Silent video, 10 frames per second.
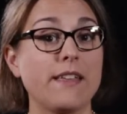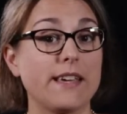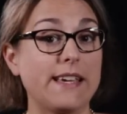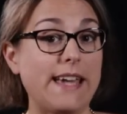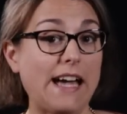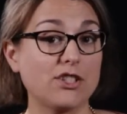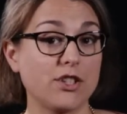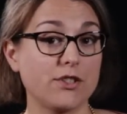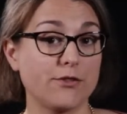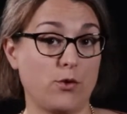the
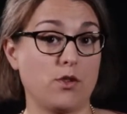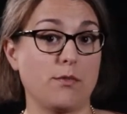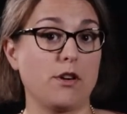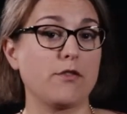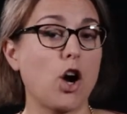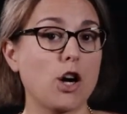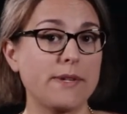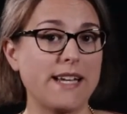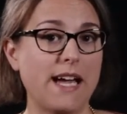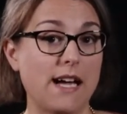gaseous form of
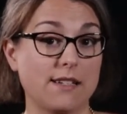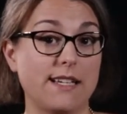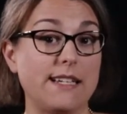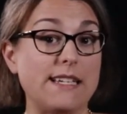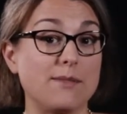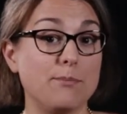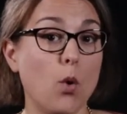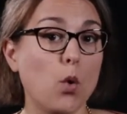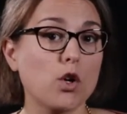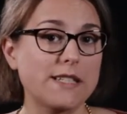carbon dioxide is
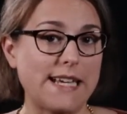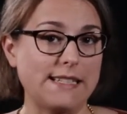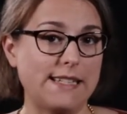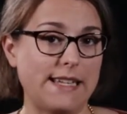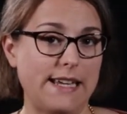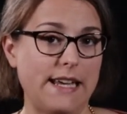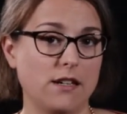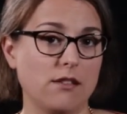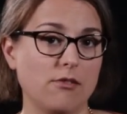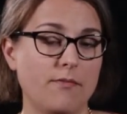more dense than
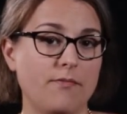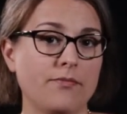air.